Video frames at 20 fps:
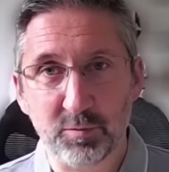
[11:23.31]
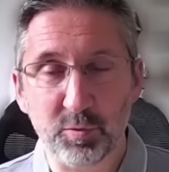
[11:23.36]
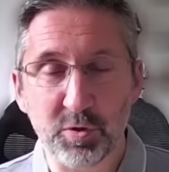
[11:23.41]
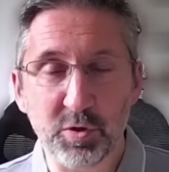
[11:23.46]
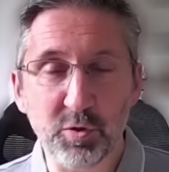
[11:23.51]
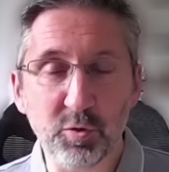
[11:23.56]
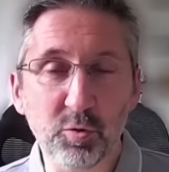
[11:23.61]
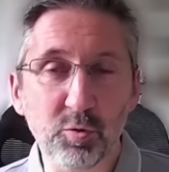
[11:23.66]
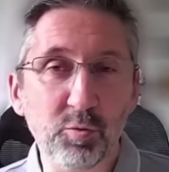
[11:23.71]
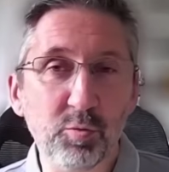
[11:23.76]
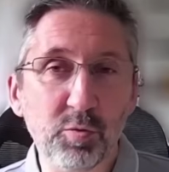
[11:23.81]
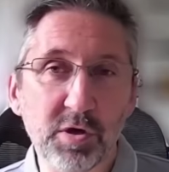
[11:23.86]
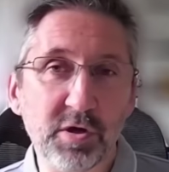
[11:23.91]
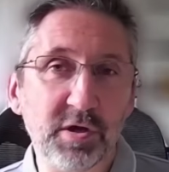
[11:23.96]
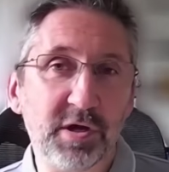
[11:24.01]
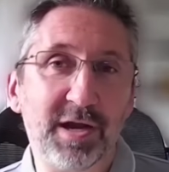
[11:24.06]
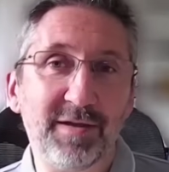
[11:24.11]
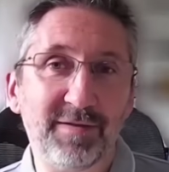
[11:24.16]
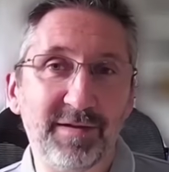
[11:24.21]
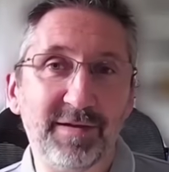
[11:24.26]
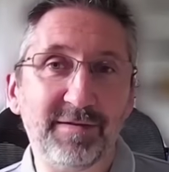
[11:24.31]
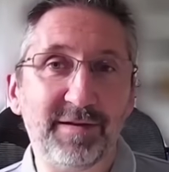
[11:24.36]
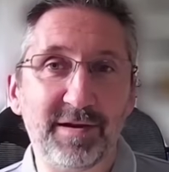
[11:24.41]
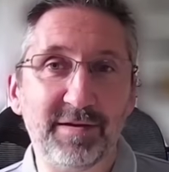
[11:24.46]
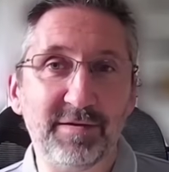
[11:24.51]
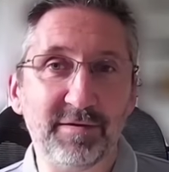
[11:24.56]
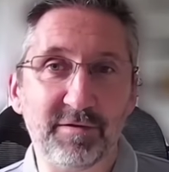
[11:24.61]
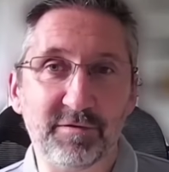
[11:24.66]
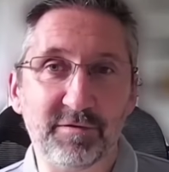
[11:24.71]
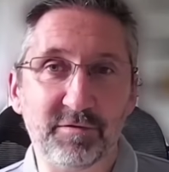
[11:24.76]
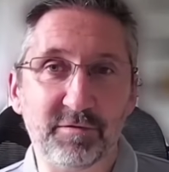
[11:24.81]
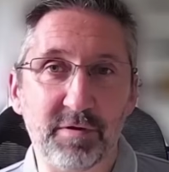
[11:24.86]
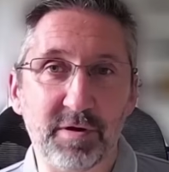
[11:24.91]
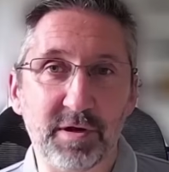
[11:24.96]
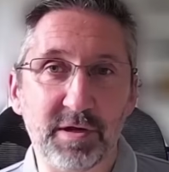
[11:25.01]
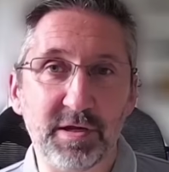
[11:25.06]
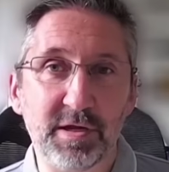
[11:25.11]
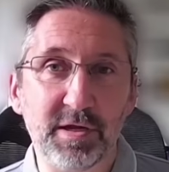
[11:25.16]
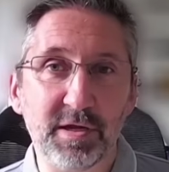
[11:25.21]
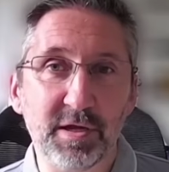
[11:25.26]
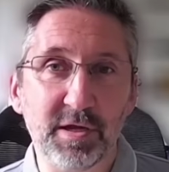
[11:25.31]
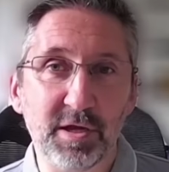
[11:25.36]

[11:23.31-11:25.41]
We all work in this industry